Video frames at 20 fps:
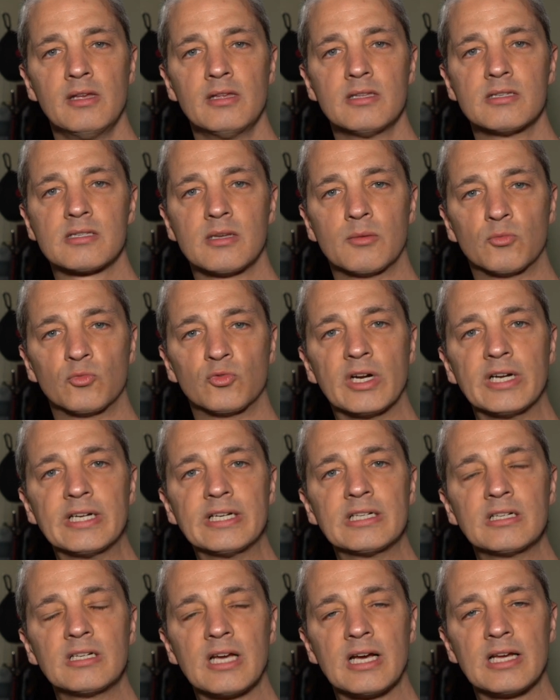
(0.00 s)
some run
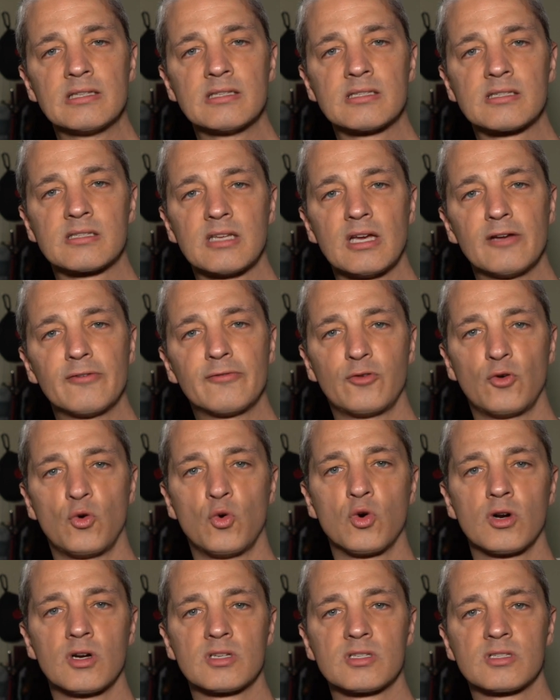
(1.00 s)
and gun stuff
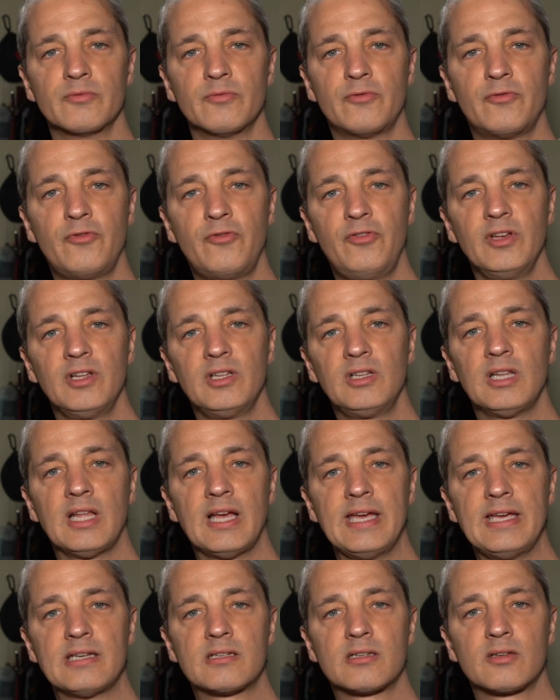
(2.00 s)
or some fill
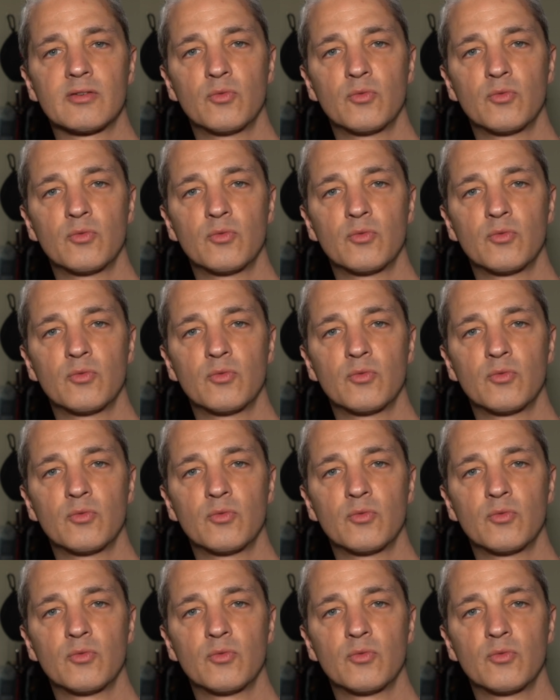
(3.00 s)
light